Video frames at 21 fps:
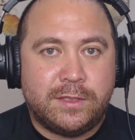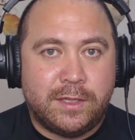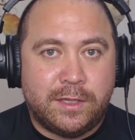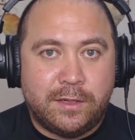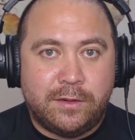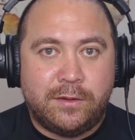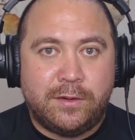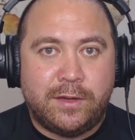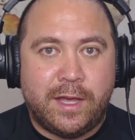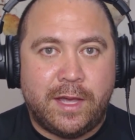to
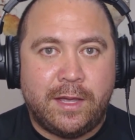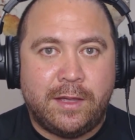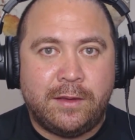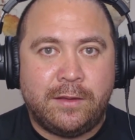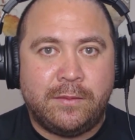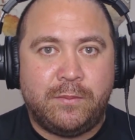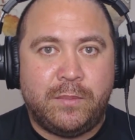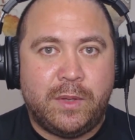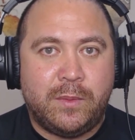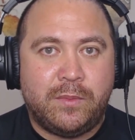
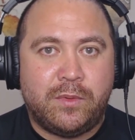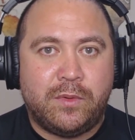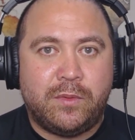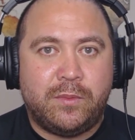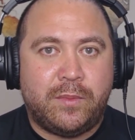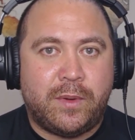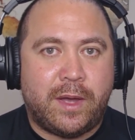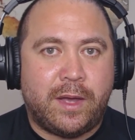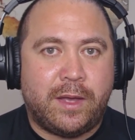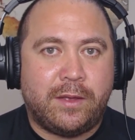entertain people
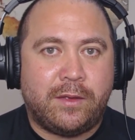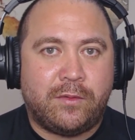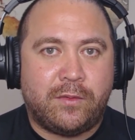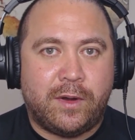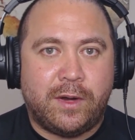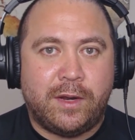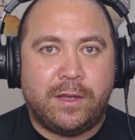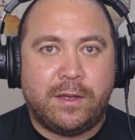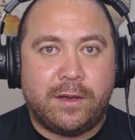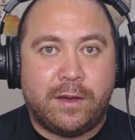by
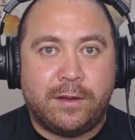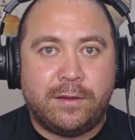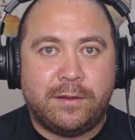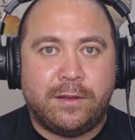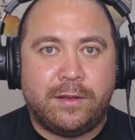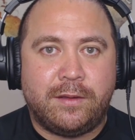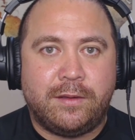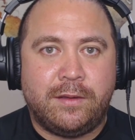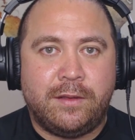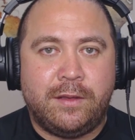creating
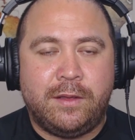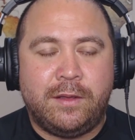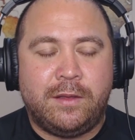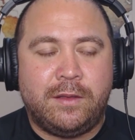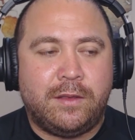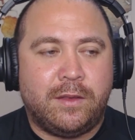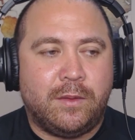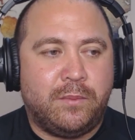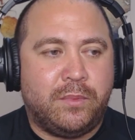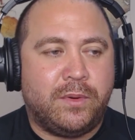content,
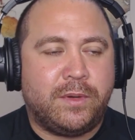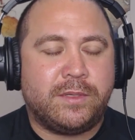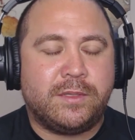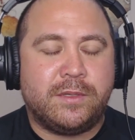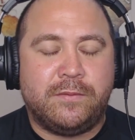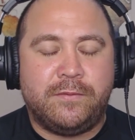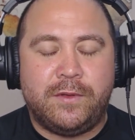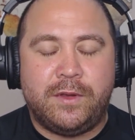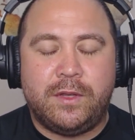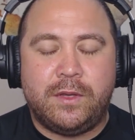the
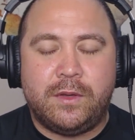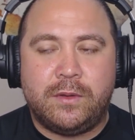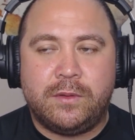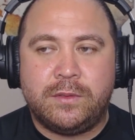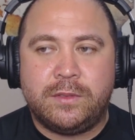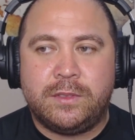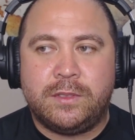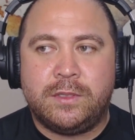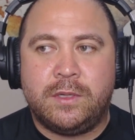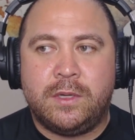books and
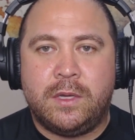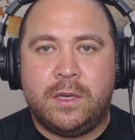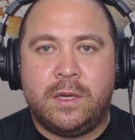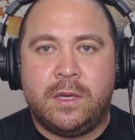videos.